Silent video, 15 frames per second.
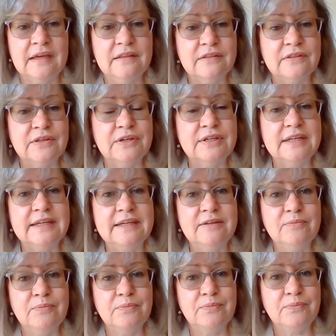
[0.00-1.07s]
And
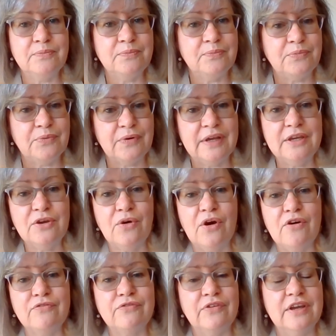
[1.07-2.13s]
thirdly, bring
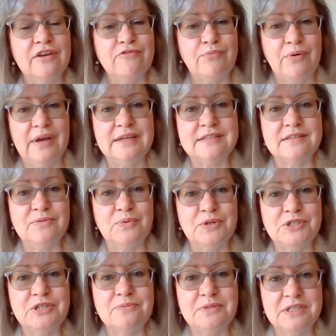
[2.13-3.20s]
your offering of praise and
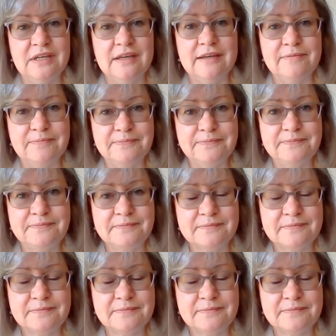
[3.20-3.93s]
worship to him.